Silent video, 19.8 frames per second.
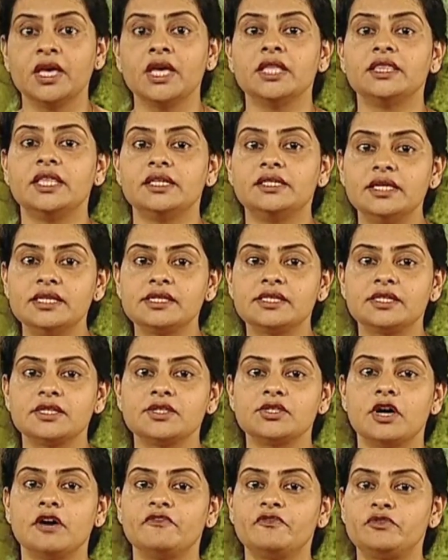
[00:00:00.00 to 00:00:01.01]
The
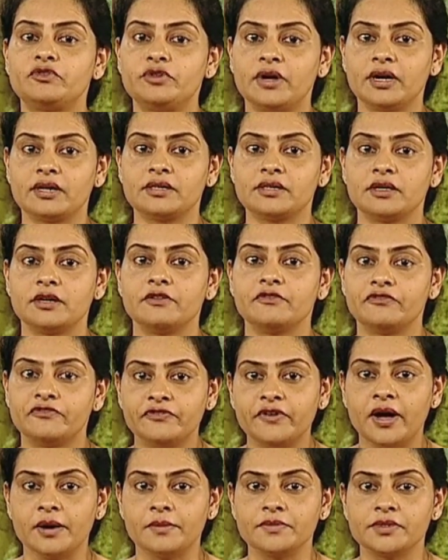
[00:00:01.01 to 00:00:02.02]
distance of truck
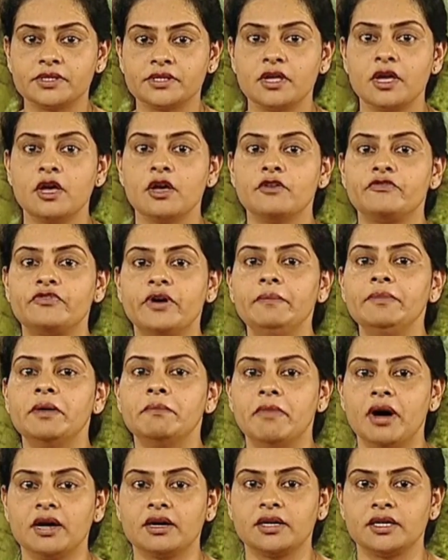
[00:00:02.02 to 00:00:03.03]
farms from the
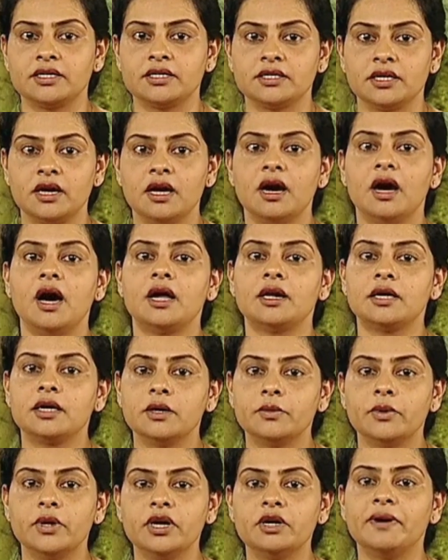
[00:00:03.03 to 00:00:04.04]
market are
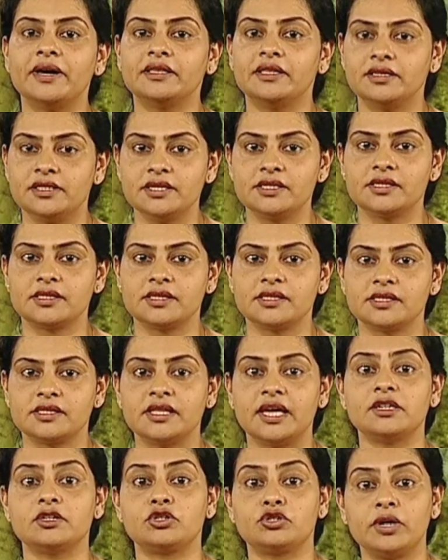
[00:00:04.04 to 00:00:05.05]
governed by the distance
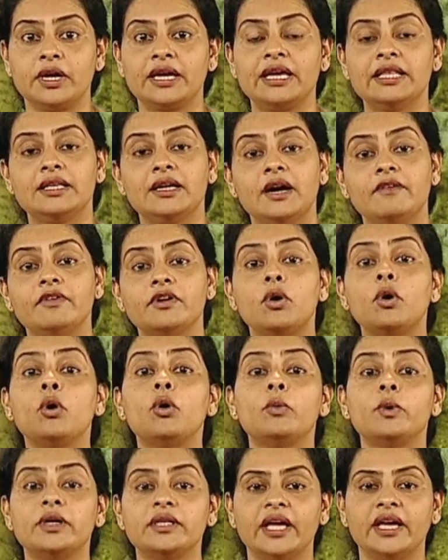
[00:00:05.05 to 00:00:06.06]
that a truck can cover
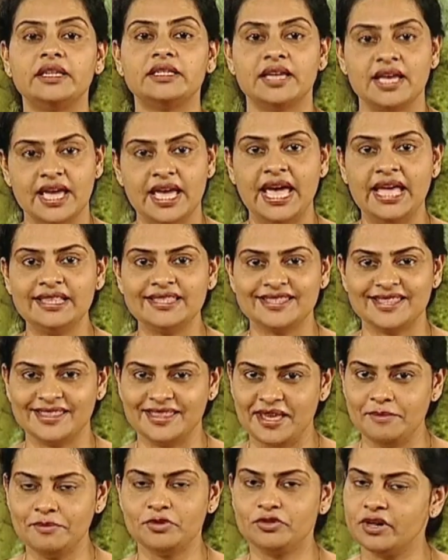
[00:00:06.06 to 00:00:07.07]
overnight, hence the
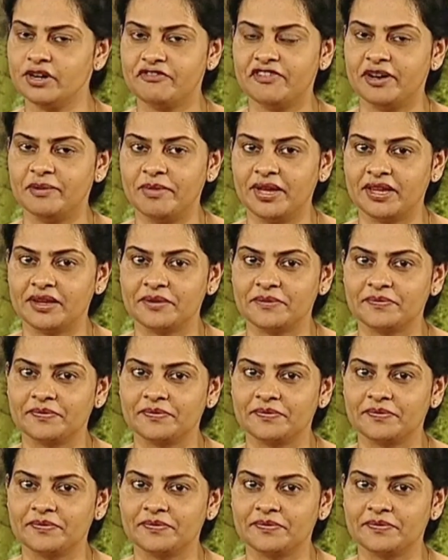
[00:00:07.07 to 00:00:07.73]
name truck farming.